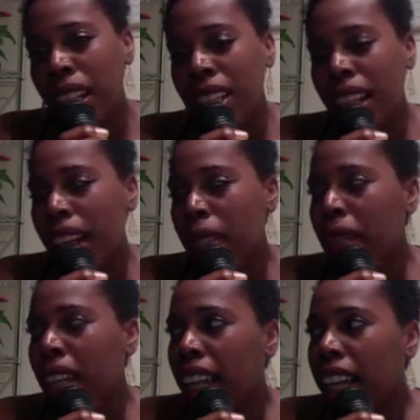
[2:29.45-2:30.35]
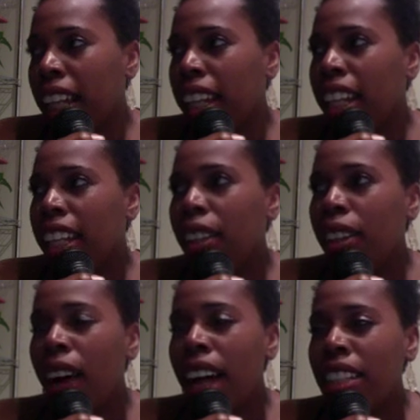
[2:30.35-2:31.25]
It's like, man,
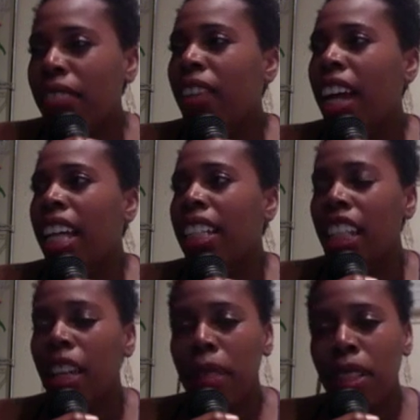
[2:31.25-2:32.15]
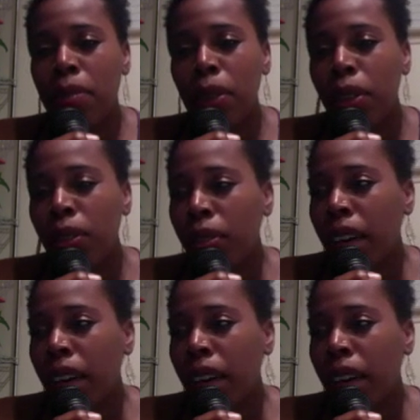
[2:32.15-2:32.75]
I defined him as beautiful.